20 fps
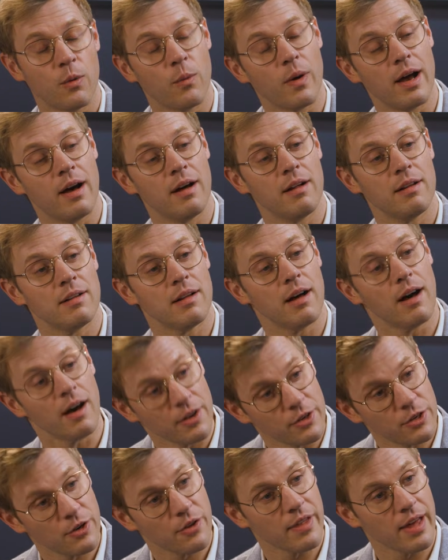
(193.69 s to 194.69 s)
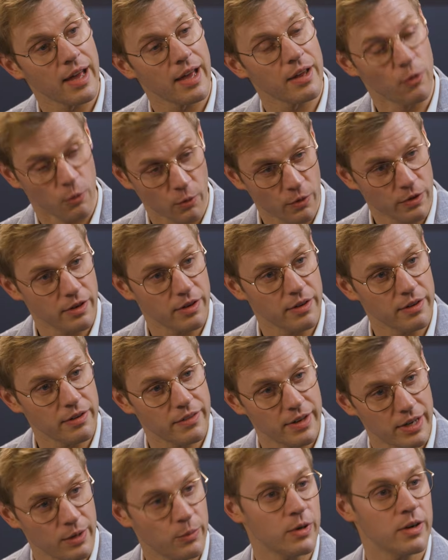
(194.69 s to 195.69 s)
well, under that order,
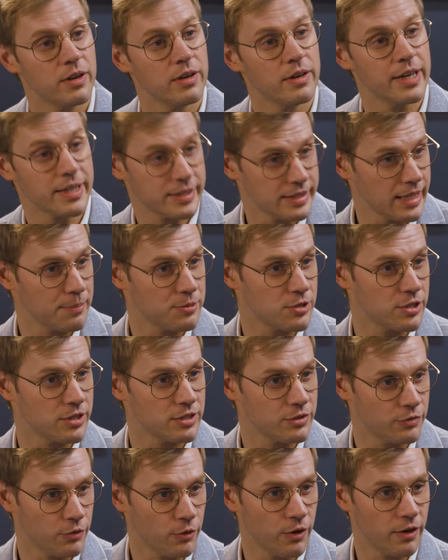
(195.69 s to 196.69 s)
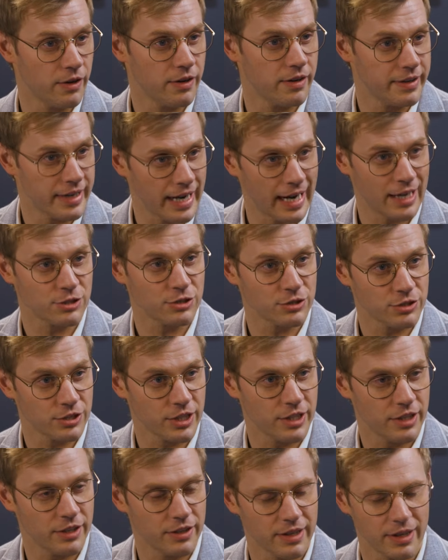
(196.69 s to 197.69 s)
there were exceptions for national
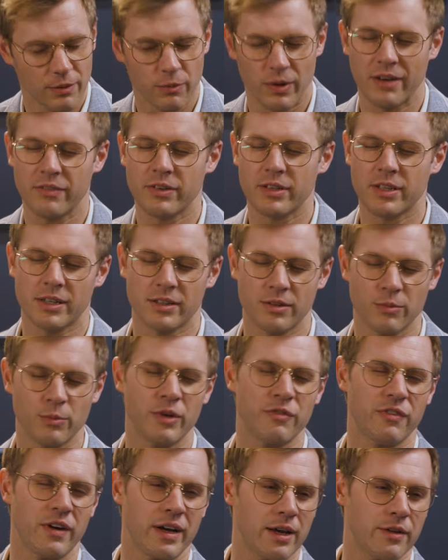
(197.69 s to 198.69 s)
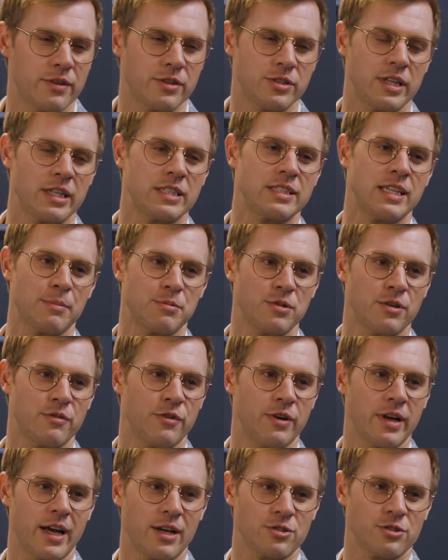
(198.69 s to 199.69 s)
security. Whenever we find out there's an exception
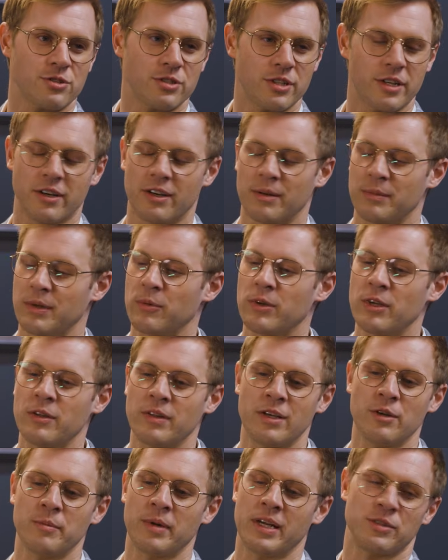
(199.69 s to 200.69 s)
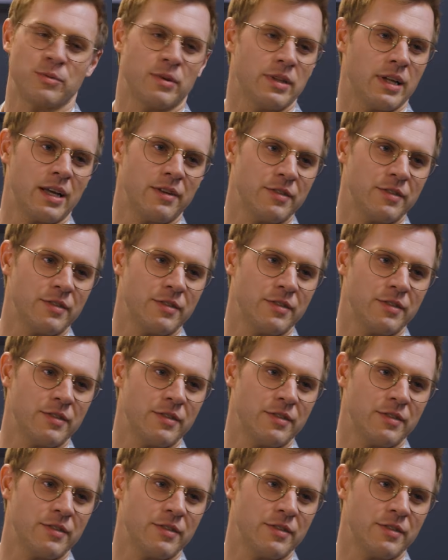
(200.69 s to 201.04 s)
for national security, I'm like, well, then you might as well not